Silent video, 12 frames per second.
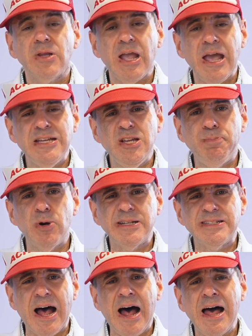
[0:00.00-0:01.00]
and you put a
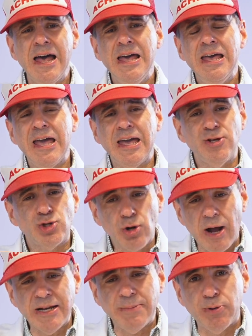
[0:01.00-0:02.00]
dot and you
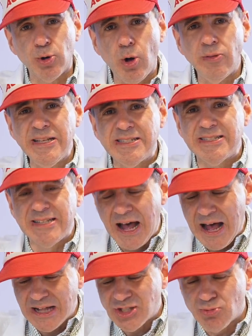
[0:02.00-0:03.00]
tried to put all these
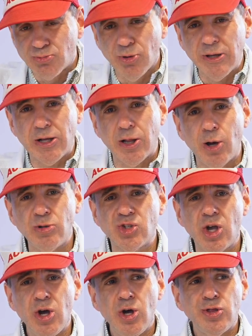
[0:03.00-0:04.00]
dots really close,
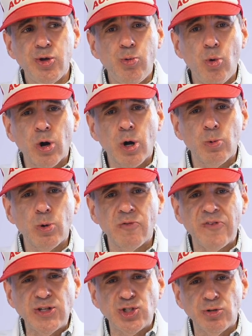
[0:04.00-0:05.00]
the water would
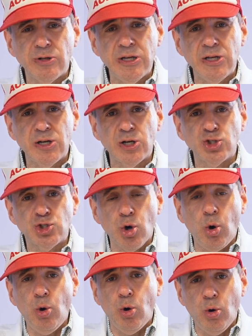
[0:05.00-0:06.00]
eventually
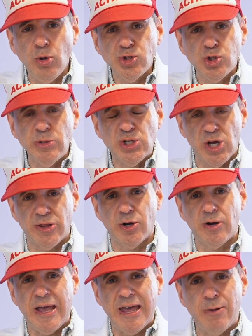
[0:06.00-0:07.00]
cajole to each
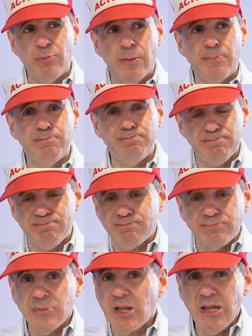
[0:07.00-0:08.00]
other and it would have
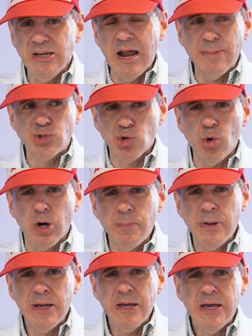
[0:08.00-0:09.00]
not absorbed.
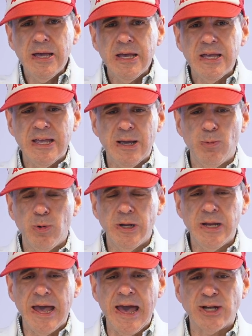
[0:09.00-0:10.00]
It
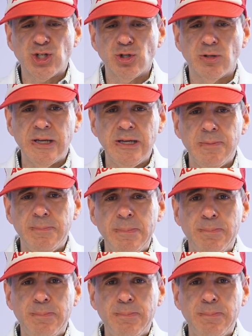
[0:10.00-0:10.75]
would actually be